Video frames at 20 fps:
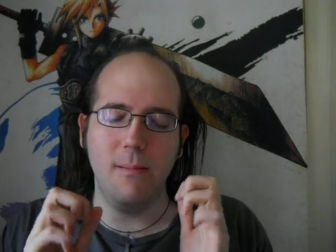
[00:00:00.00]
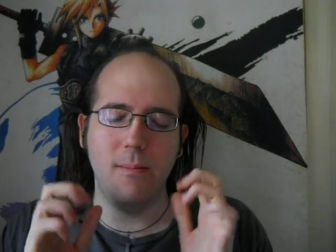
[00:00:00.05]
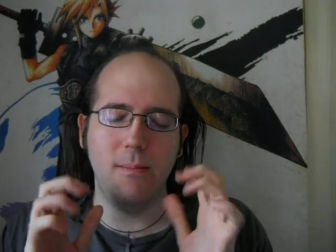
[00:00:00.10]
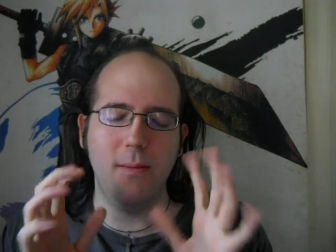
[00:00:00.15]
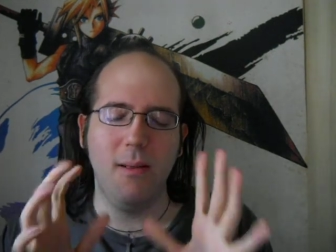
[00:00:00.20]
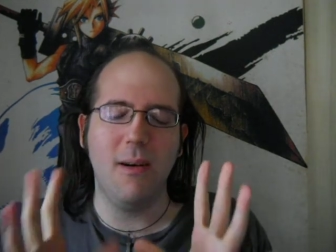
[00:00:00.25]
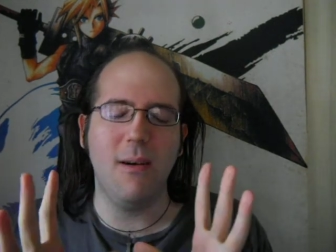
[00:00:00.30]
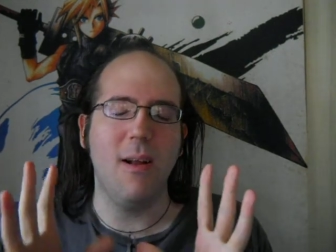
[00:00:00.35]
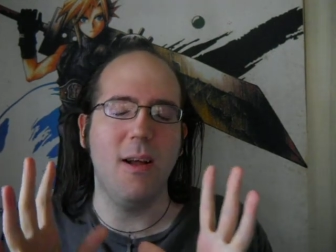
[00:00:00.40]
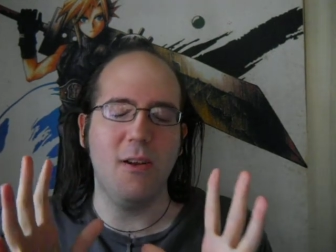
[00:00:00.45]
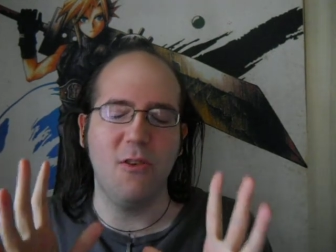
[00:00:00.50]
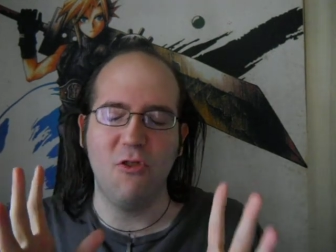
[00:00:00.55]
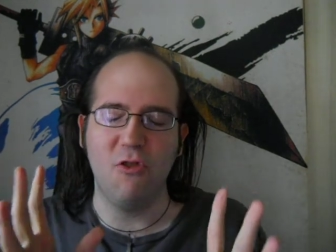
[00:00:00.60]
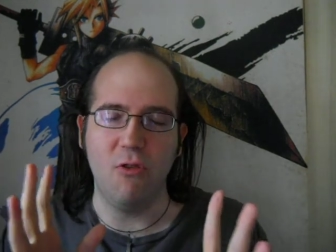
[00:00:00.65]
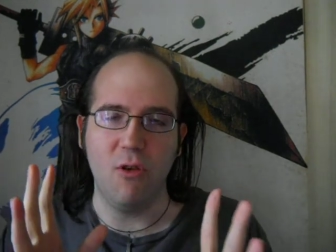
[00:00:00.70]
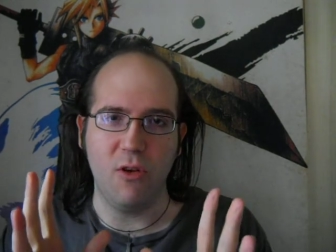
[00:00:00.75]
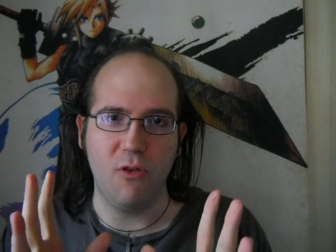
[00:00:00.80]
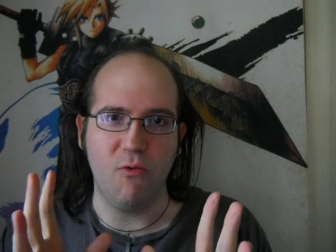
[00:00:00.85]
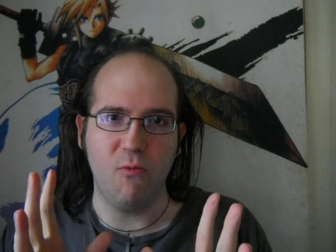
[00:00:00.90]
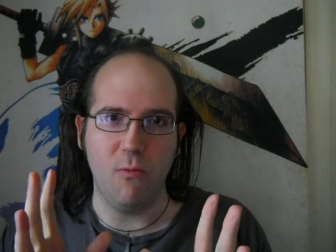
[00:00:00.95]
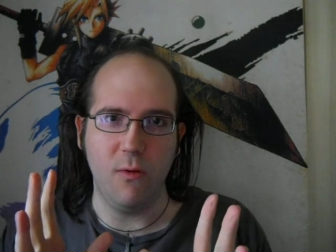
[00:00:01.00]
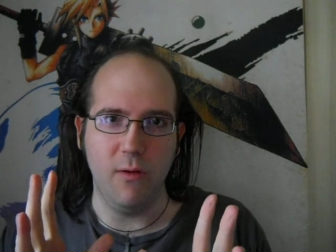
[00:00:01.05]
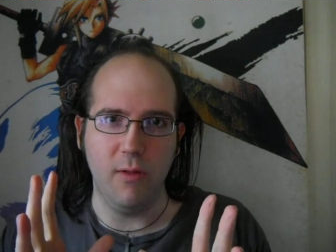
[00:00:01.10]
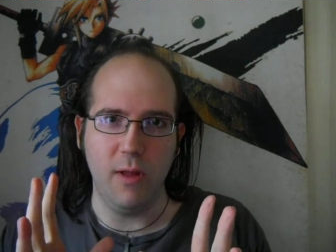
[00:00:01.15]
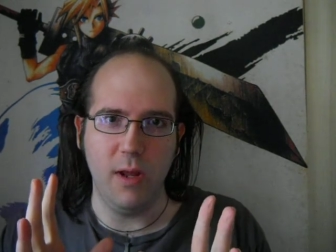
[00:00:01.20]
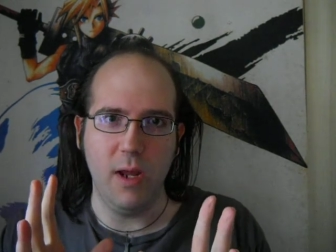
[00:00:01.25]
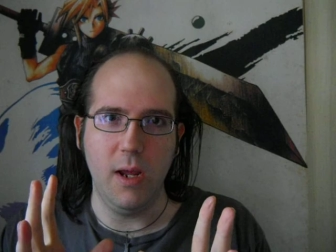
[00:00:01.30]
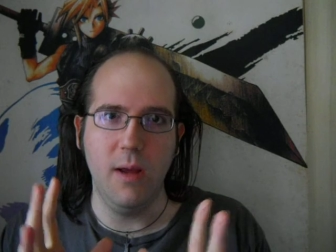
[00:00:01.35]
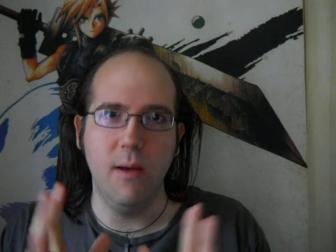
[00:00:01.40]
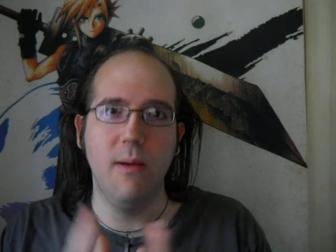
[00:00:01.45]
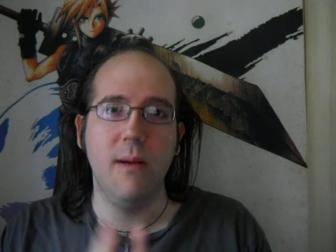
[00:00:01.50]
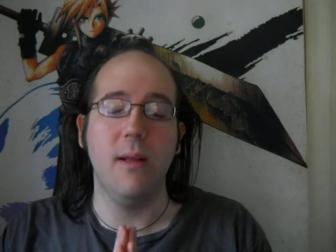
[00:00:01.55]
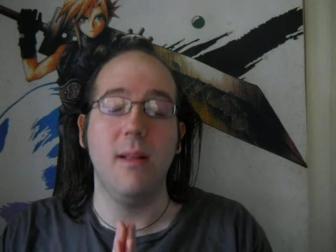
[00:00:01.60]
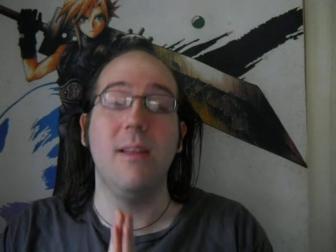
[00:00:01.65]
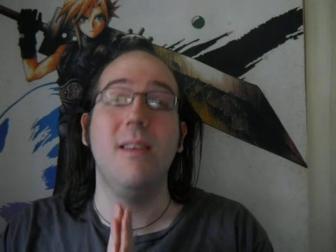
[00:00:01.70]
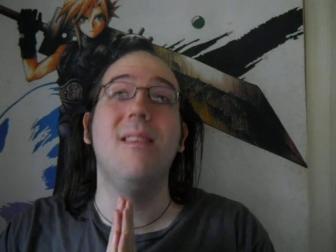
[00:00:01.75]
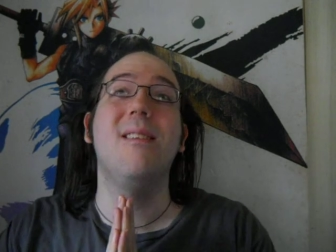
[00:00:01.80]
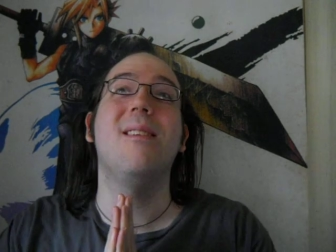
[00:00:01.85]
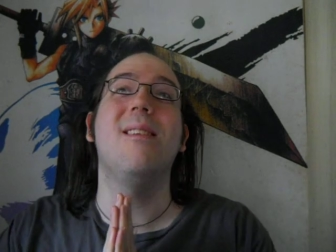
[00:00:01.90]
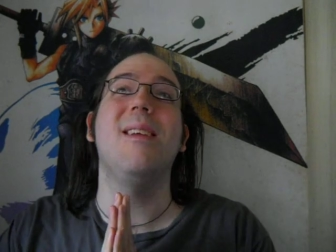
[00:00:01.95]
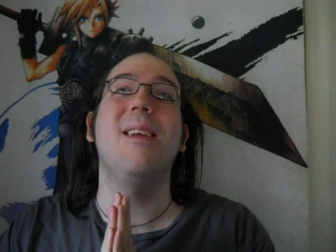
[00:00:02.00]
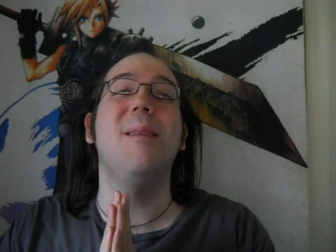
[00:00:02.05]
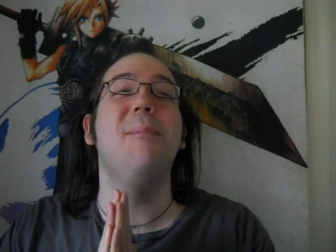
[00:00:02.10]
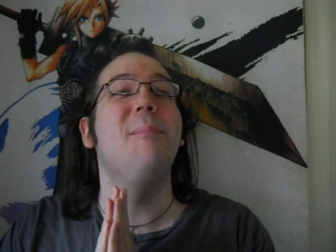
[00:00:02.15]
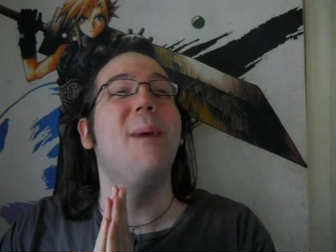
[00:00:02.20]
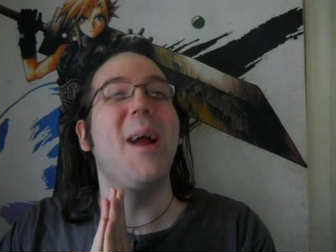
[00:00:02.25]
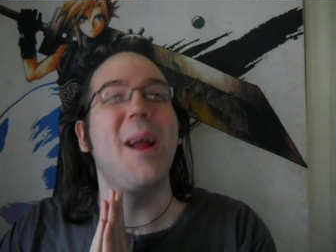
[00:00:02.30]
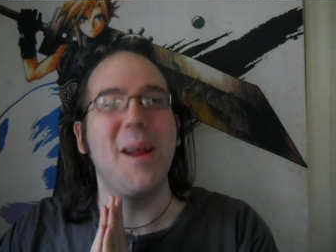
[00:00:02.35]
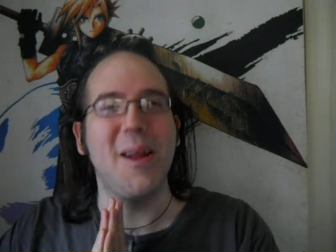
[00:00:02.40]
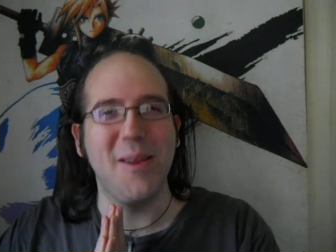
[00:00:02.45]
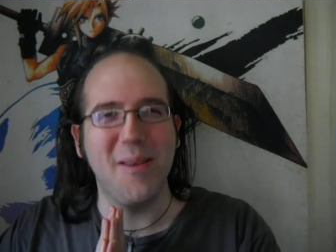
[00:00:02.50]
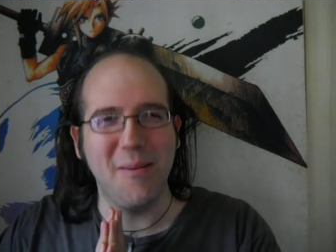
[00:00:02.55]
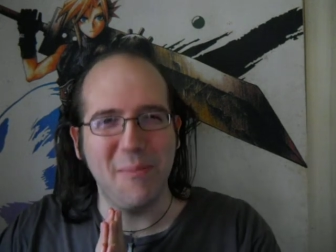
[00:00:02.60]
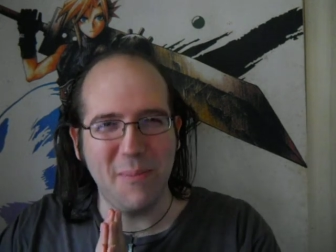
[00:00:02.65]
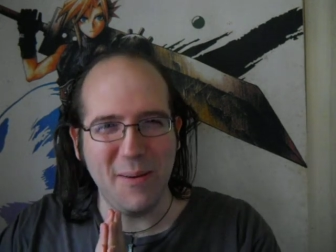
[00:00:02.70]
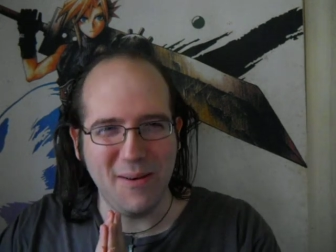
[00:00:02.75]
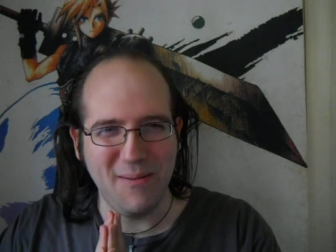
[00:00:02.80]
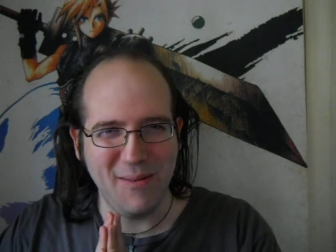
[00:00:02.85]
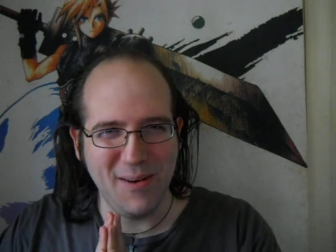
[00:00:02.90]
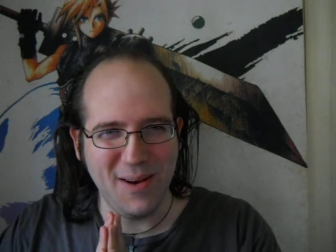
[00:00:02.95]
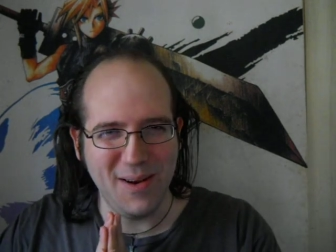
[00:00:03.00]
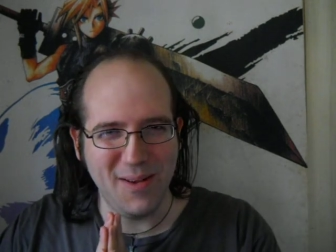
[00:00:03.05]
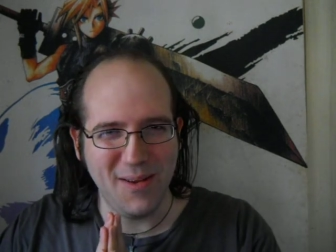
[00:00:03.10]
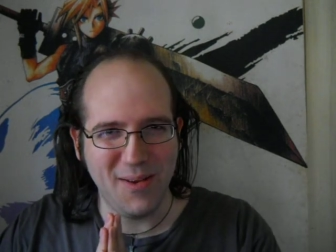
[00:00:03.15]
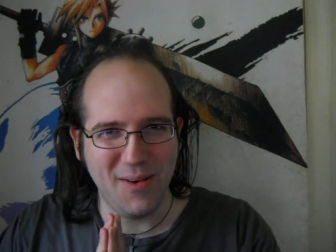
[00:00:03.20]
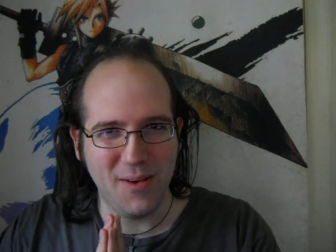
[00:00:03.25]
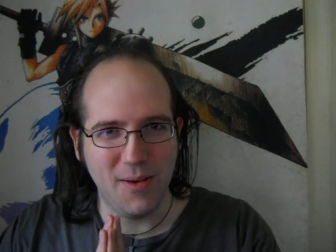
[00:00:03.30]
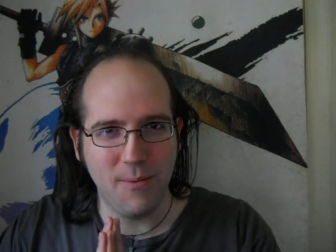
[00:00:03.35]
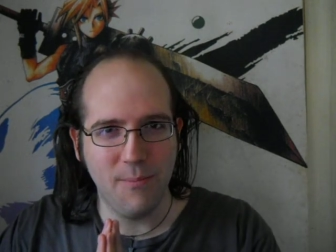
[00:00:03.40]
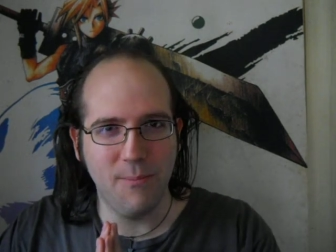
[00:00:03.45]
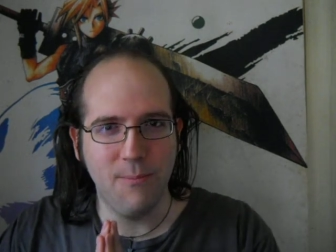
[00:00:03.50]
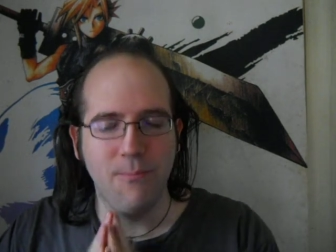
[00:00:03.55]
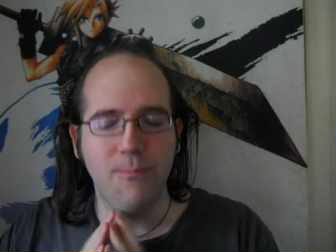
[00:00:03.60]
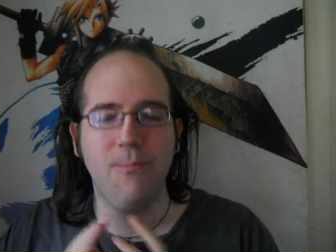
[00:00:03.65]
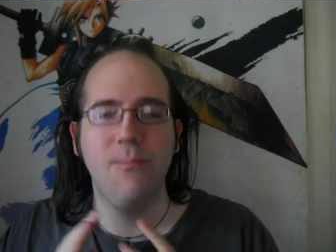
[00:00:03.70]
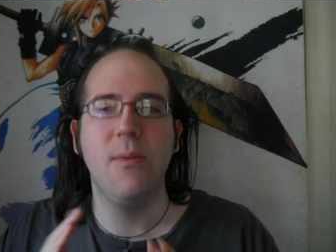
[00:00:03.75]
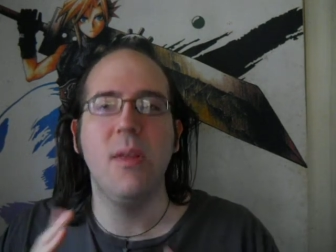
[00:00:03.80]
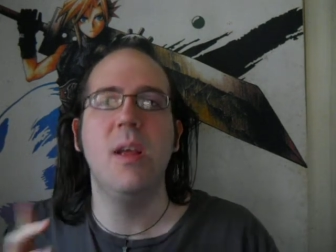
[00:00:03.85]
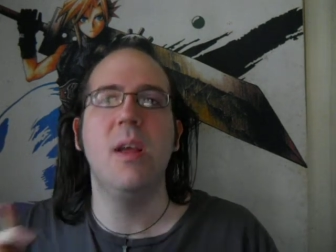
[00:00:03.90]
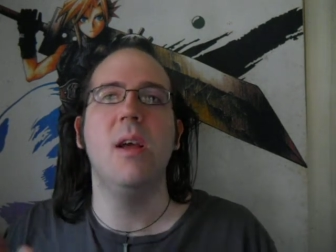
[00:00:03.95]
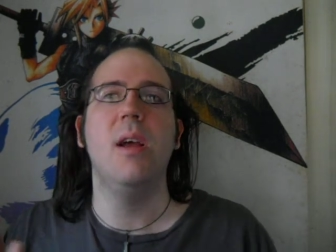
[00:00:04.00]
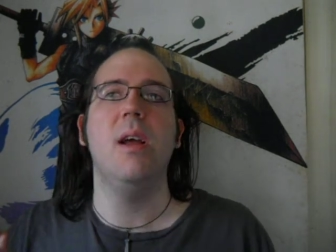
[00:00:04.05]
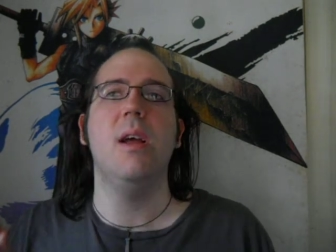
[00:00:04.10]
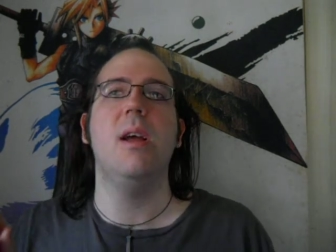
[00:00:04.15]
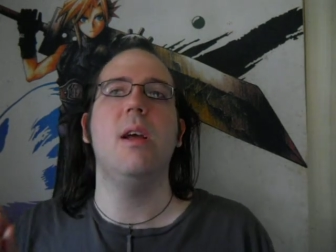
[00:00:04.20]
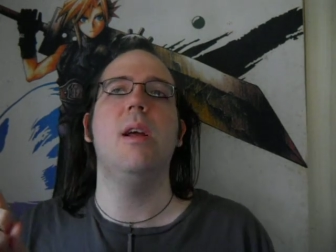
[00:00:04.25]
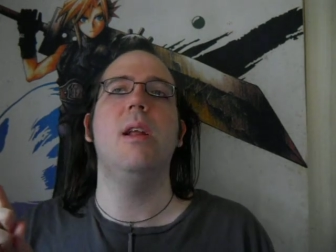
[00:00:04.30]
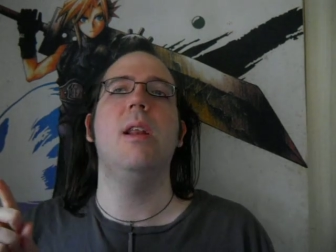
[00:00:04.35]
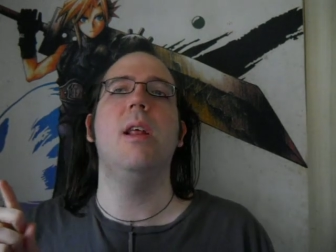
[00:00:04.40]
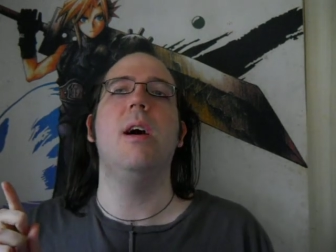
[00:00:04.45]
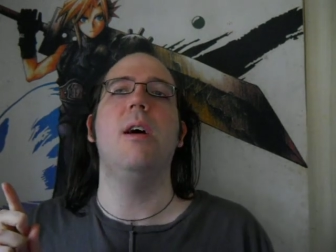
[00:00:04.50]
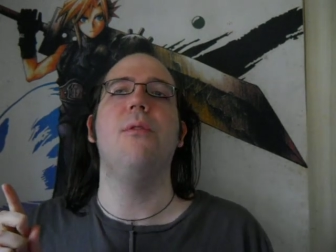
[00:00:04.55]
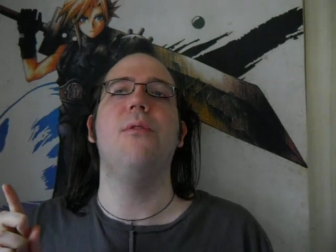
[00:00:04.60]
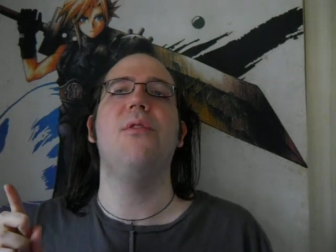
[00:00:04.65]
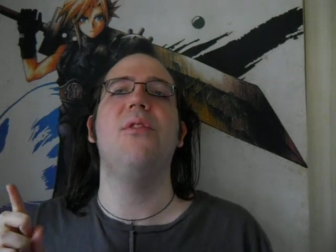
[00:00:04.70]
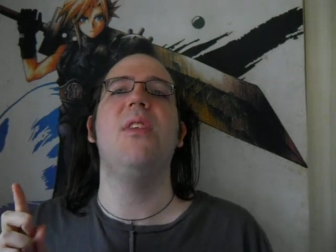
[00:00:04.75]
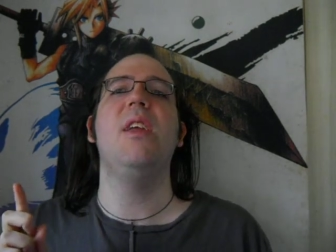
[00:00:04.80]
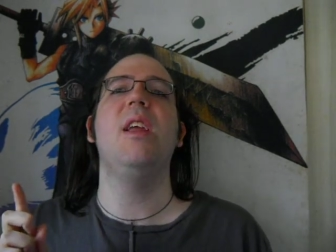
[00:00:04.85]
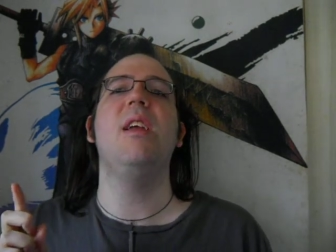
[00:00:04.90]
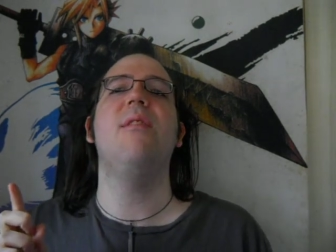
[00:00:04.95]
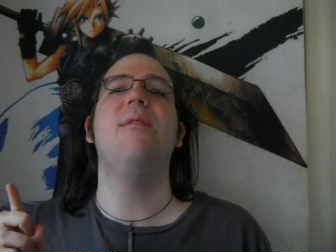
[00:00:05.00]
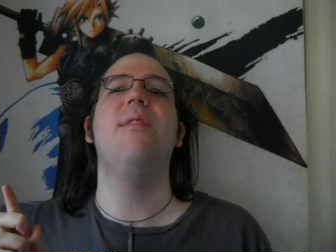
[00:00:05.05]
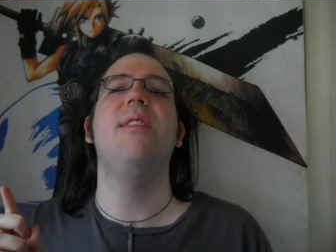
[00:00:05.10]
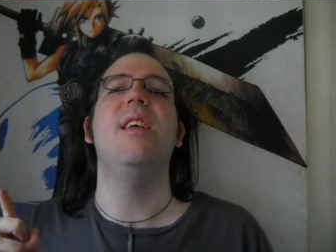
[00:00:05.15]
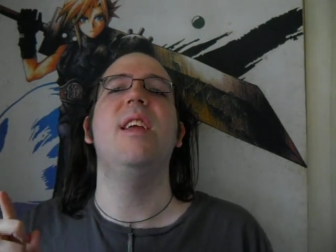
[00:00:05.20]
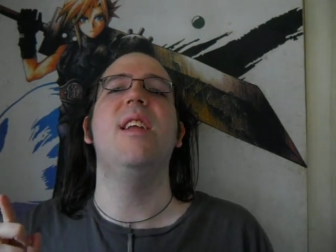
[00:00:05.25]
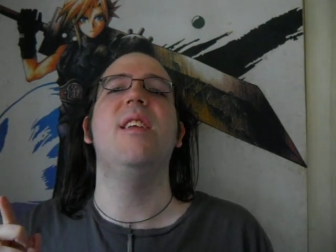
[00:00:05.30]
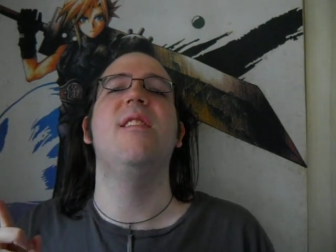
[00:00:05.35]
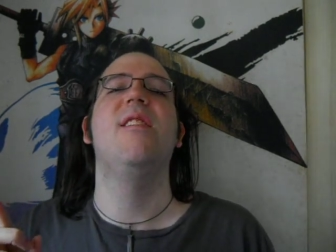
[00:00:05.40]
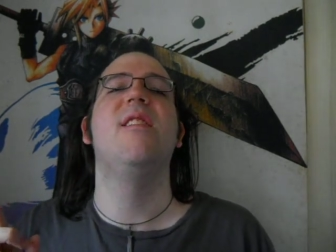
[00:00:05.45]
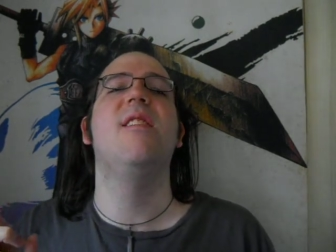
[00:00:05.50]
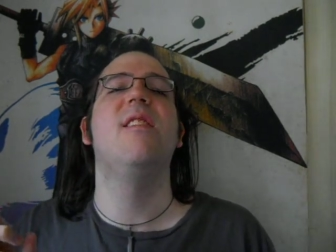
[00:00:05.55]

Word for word: They're not trustworthy, at least in my experience. Now, think of this.